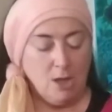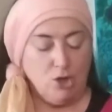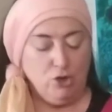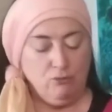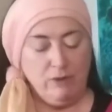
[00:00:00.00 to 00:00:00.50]

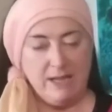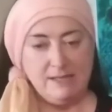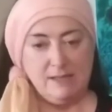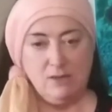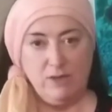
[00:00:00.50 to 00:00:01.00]
You
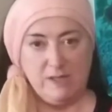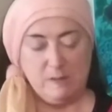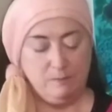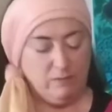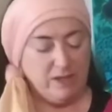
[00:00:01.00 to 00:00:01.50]
rest the
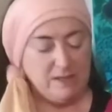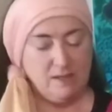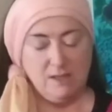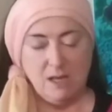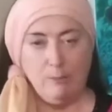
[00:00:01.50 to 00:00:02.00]

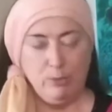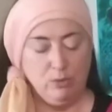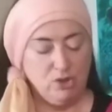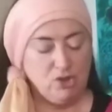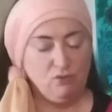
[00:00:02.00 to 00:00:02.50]

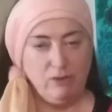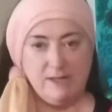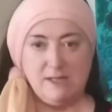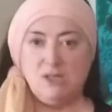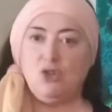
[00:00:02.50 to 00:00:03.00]
darbuka, just
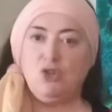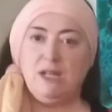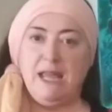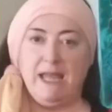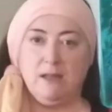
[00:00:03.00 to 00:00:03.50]
rest it on your
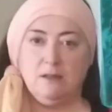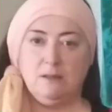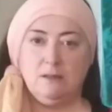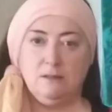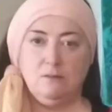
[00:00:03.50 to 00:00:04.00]
leg,
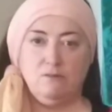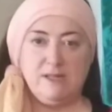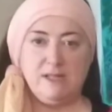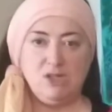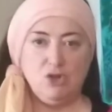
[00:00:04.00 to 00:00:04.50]

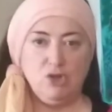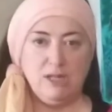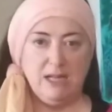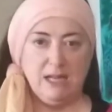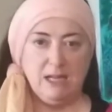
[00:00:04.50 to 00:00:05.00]
rest it on
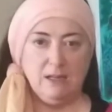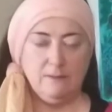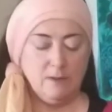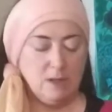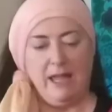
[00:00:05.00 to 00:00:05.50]
your knee.
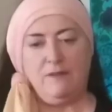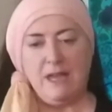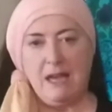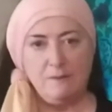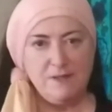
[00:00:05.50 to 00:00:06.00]
If you
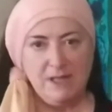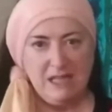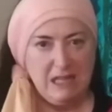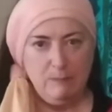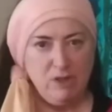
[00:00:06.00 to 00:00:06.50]
have to
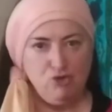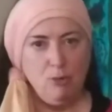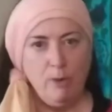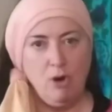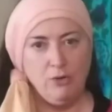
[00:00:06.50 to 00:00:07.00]
keep your
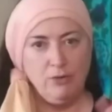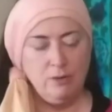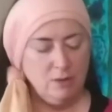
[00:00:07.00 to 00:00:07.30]
drum on,